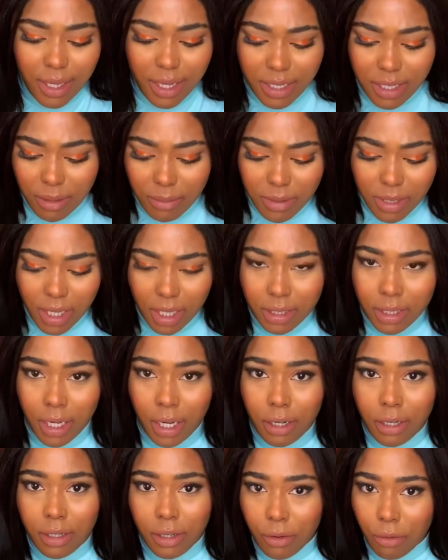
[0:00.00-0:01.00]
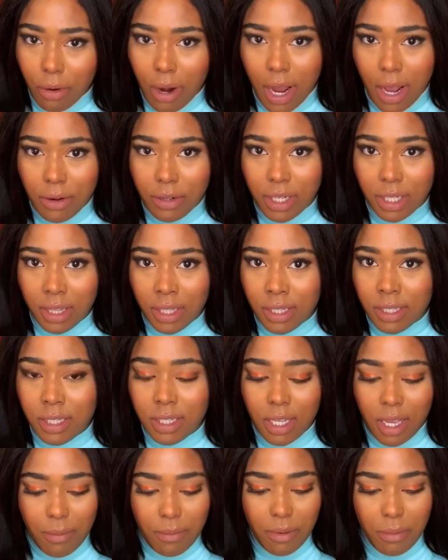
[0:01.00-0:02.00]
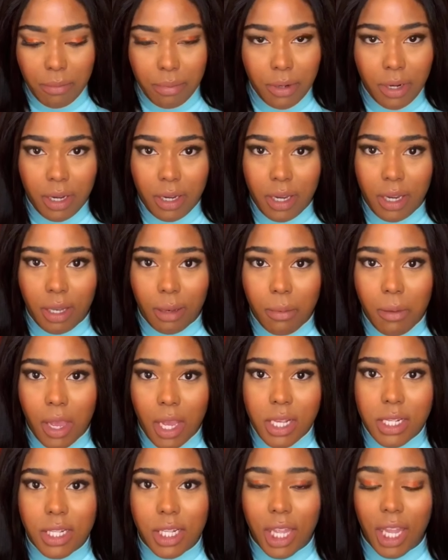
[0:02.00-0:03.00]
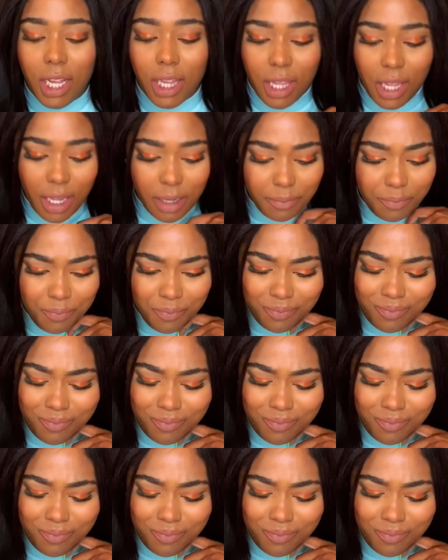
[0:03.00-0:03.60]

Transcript: It's almost like they grounded this up and put it in the paste like that.